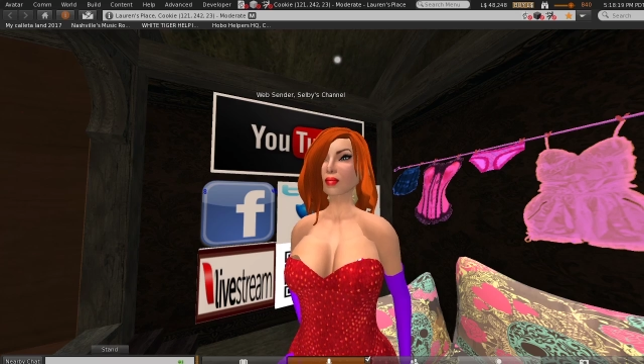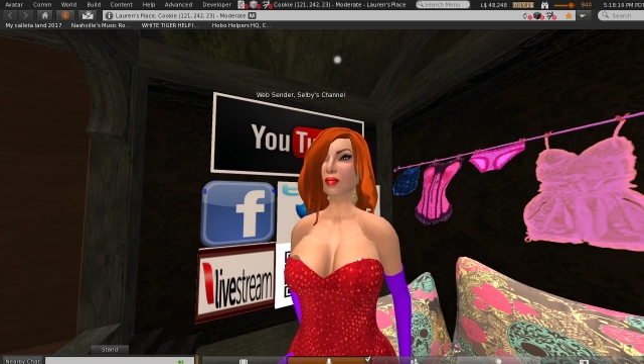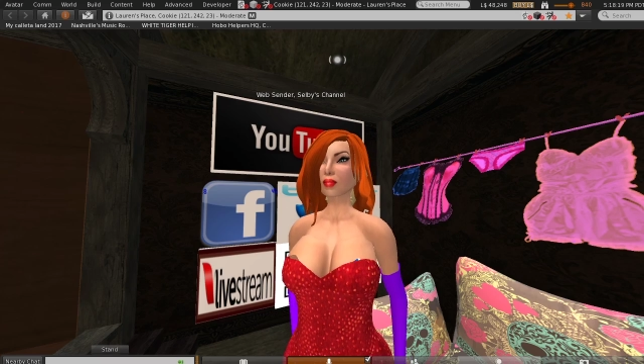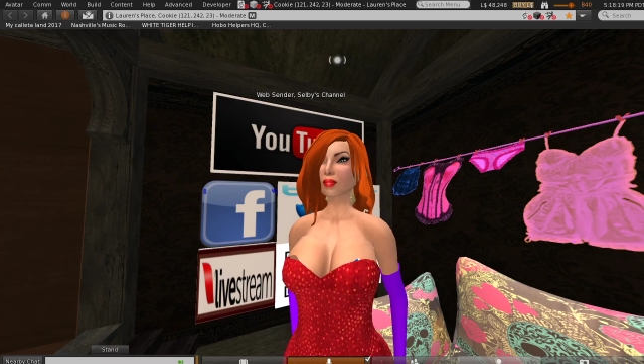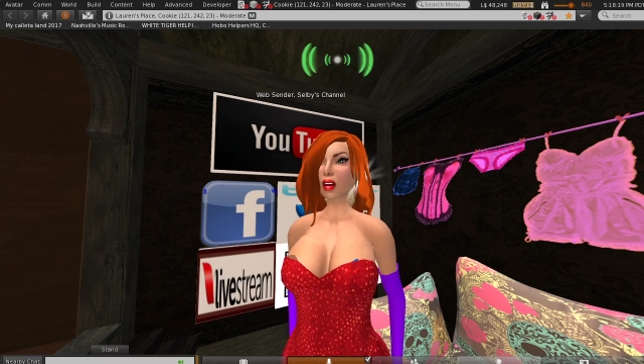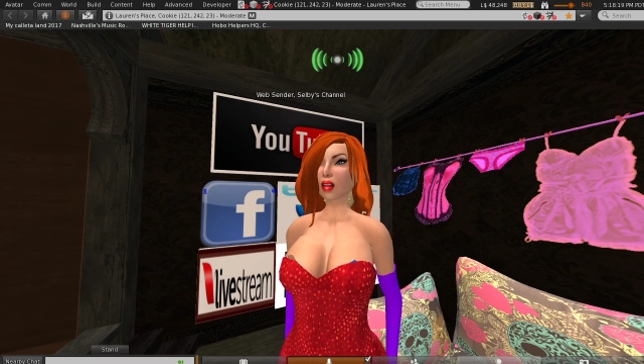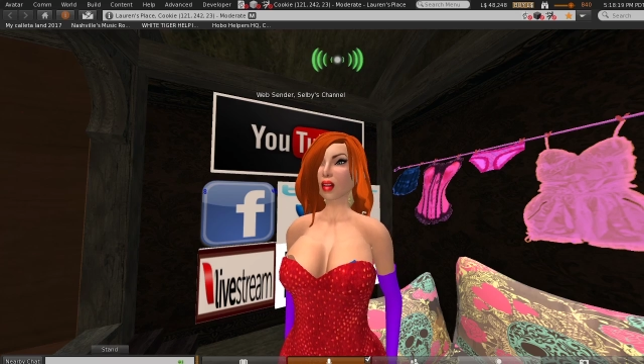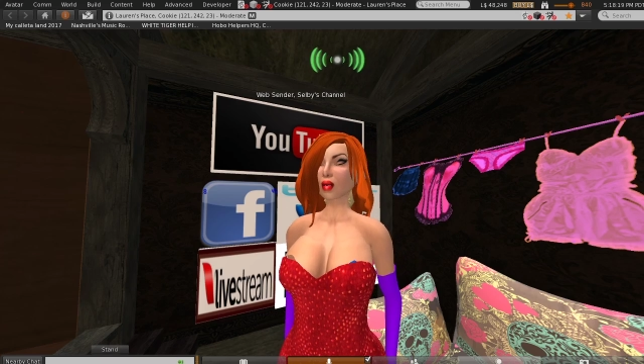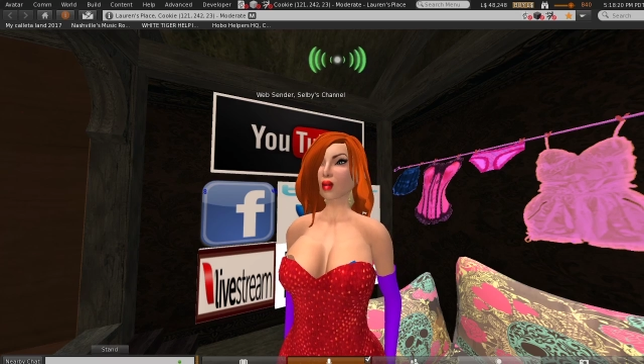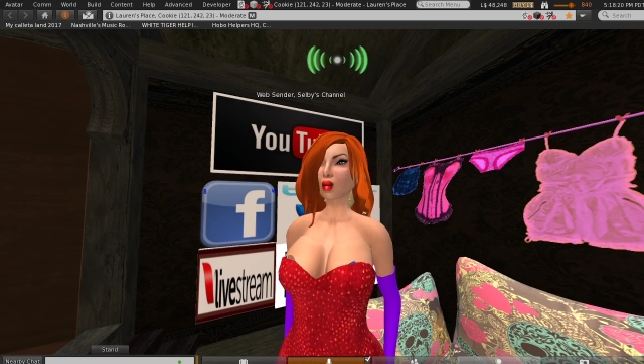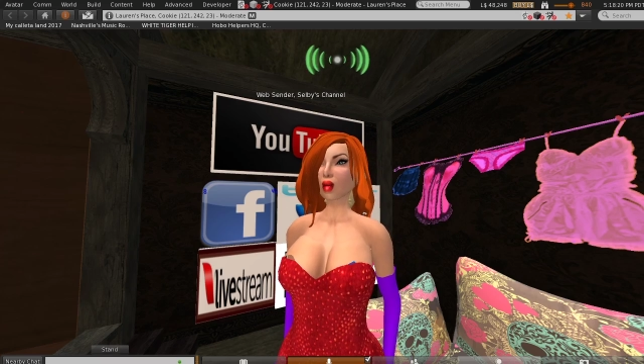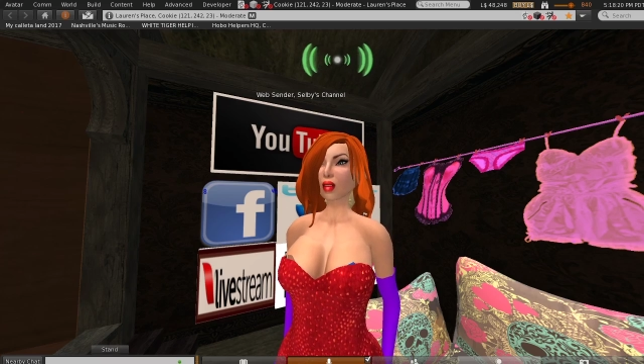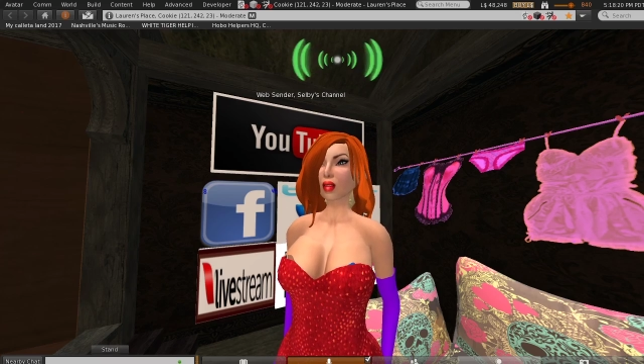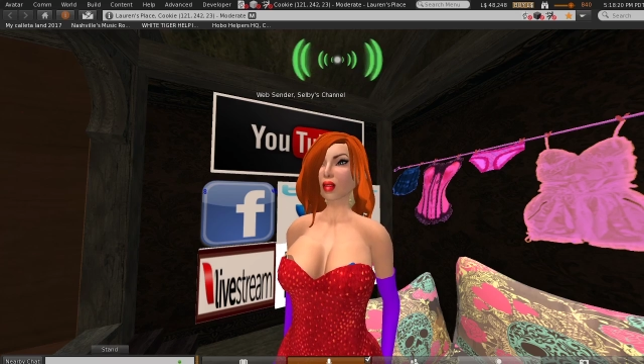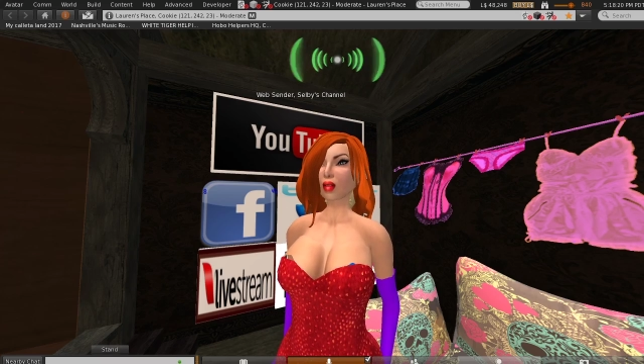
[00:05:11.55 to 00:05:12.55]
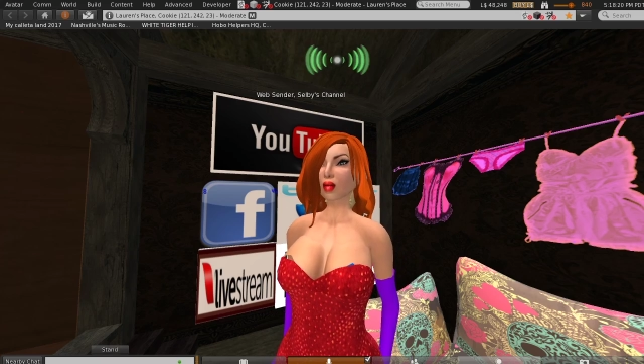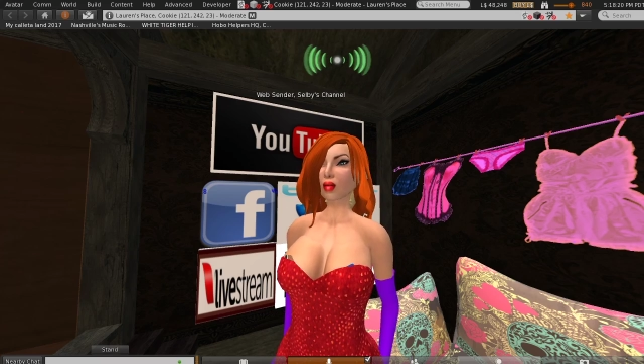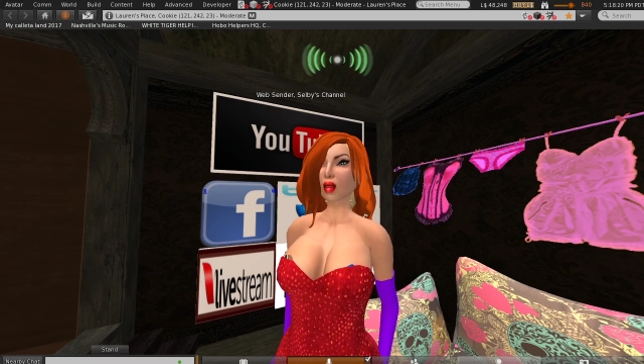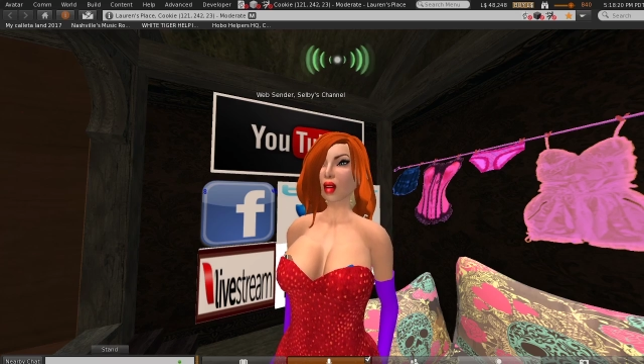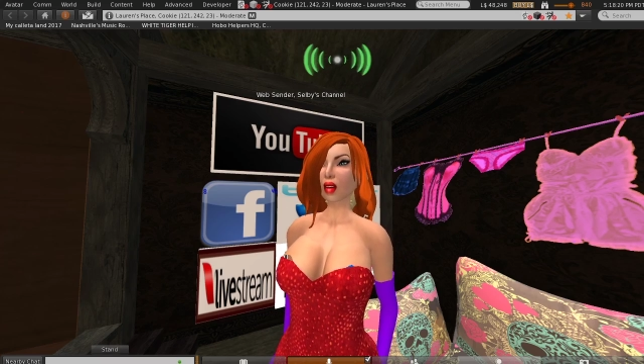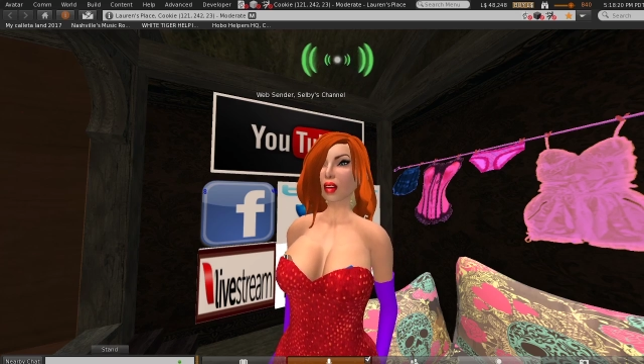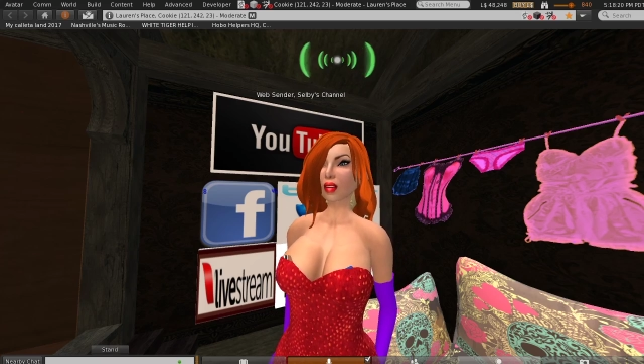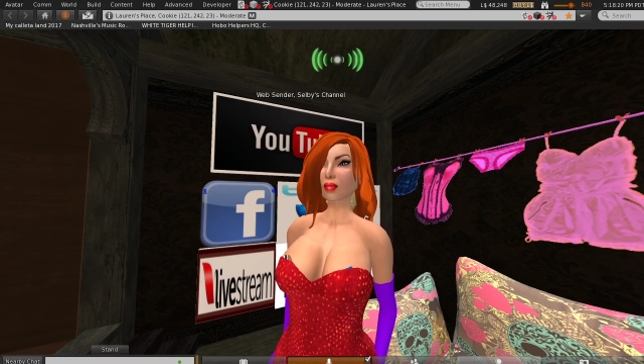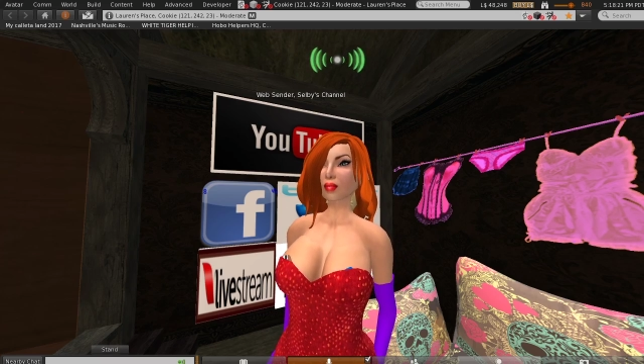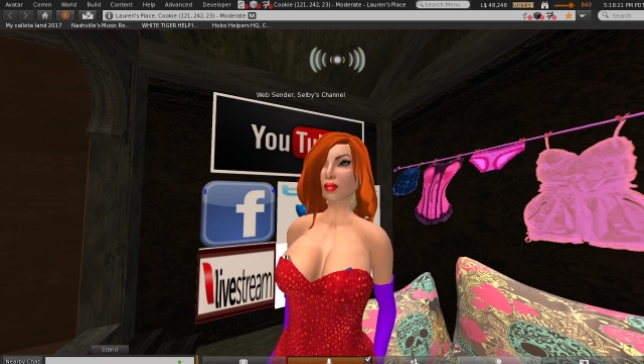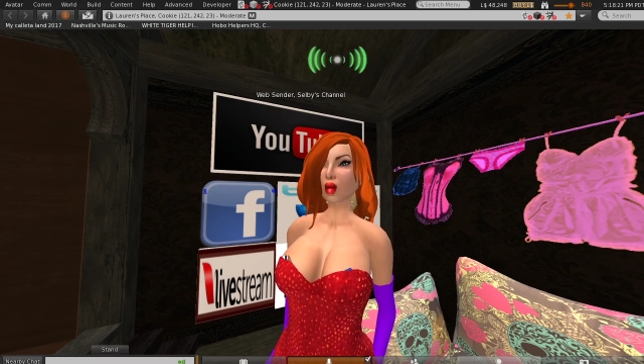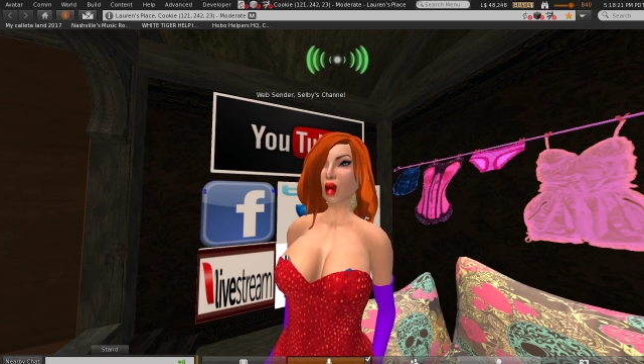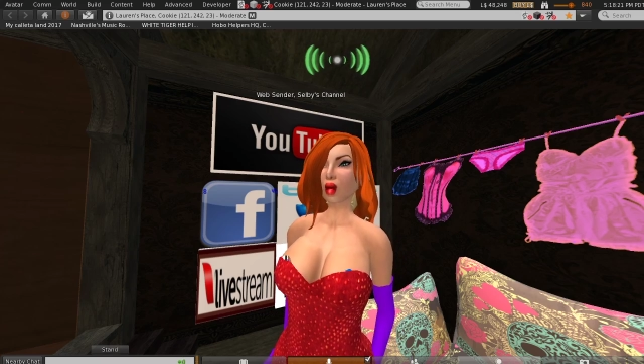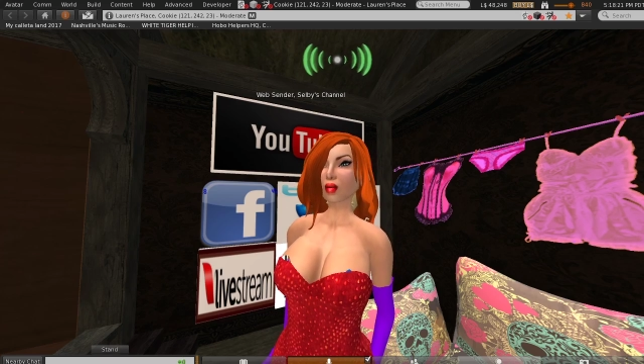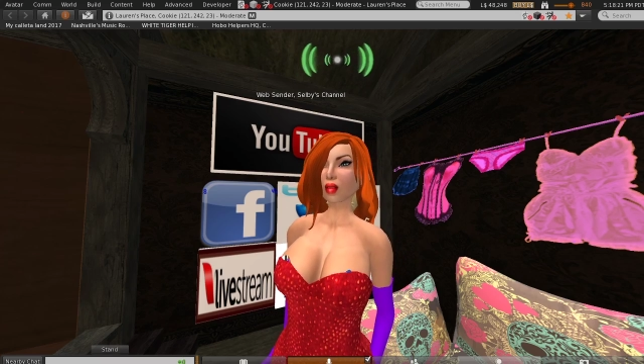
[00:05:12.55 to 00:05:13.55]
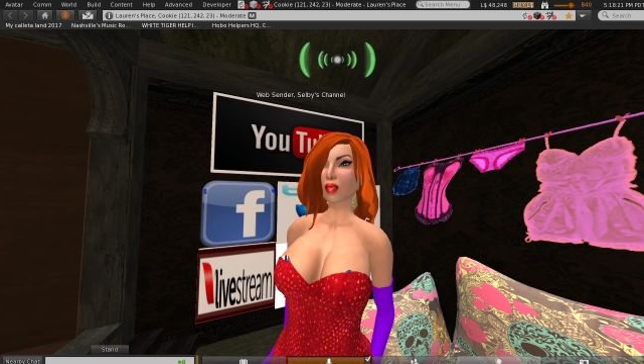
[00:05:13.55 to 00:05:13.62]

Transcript: and uh, when the bull is close